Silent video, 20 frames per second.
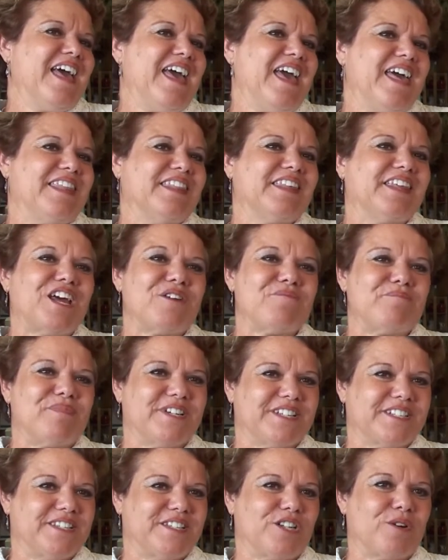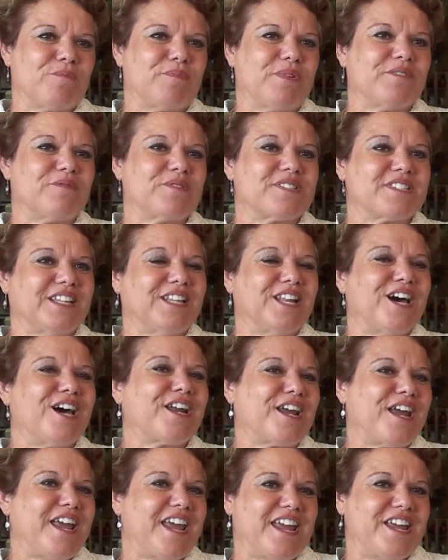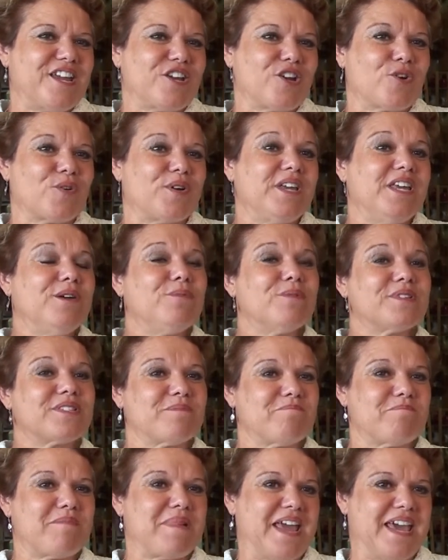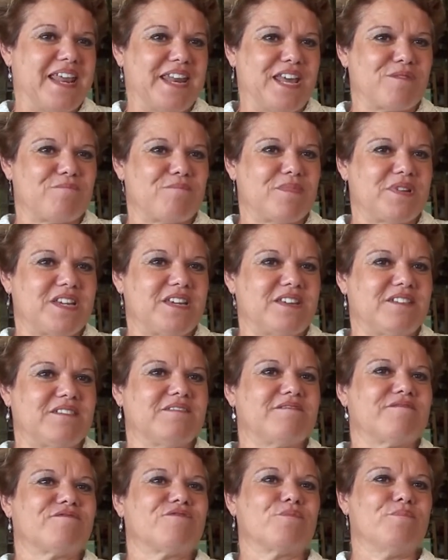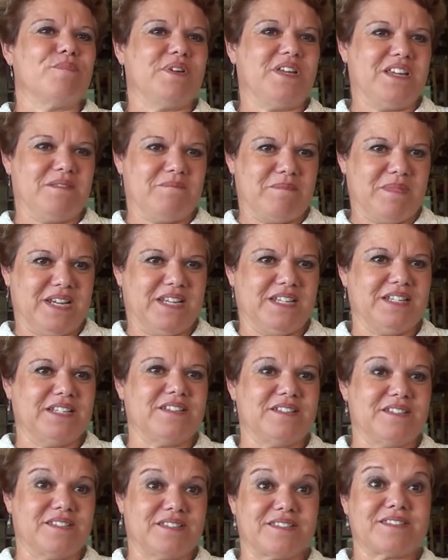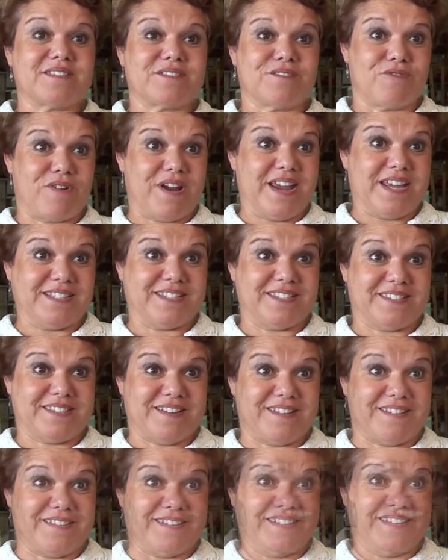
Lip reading: And then I picked it up. It was a lot of anger. He was mad at me for being mean to his grandson.